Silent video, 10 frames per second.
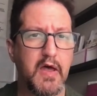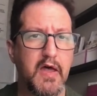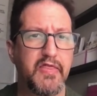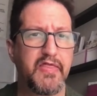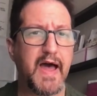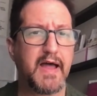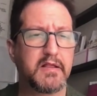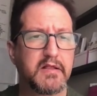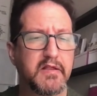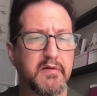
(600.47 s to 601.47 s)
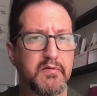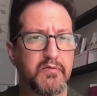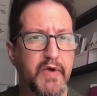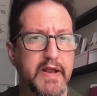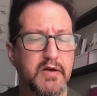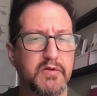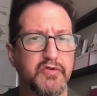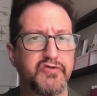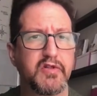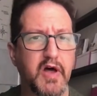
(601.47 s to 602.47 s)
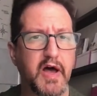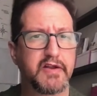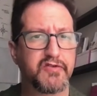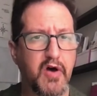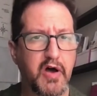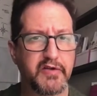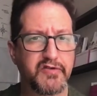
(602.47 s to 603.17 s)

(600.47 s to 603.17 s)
That radiolucent line is Hawkins